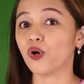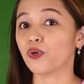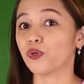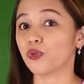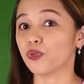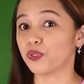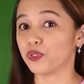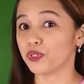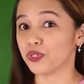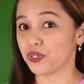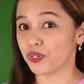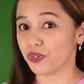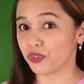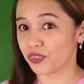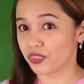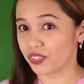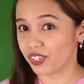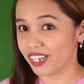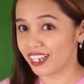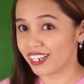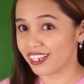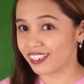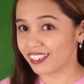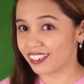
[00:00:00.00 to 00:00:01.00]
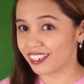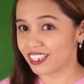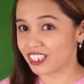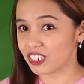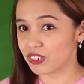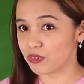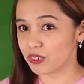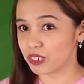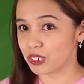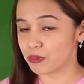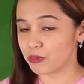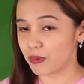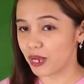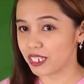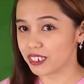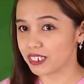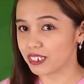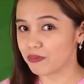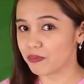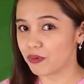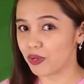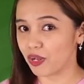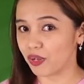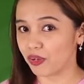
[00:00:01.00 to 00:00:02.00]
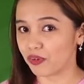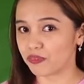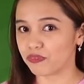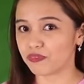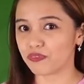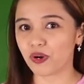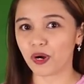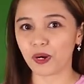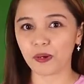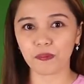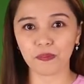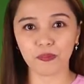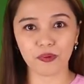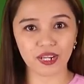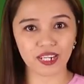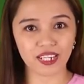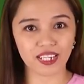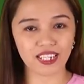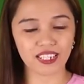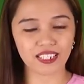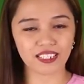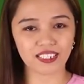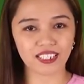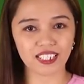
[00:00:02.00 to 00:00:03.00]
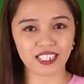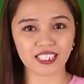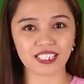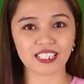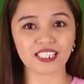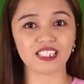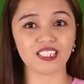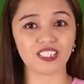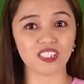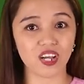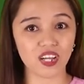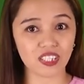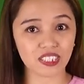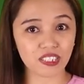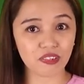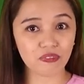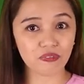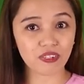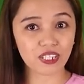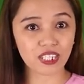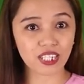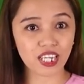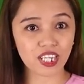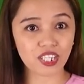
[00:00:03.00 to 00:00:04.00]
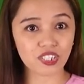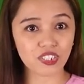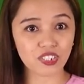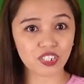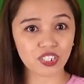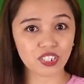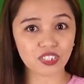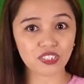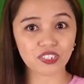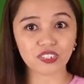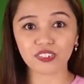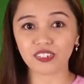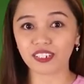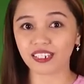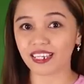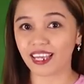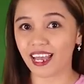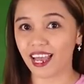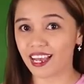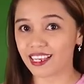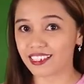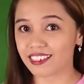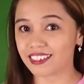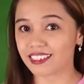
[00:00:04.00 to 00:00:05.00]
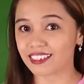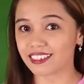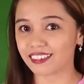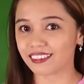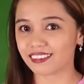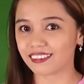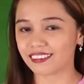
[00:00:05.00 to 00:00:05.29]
Who do you think is responsible for bringing this notification to the guest?